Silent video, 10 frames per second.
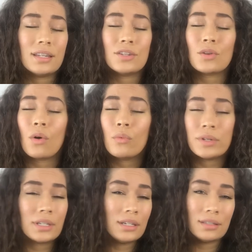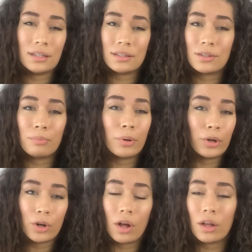it is always easy to put
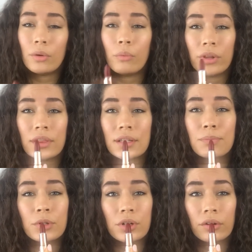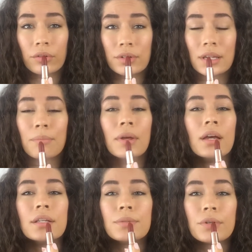it on with this particular tip,
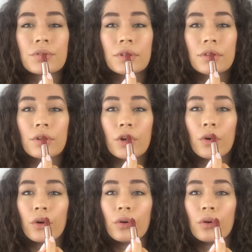especially on the curves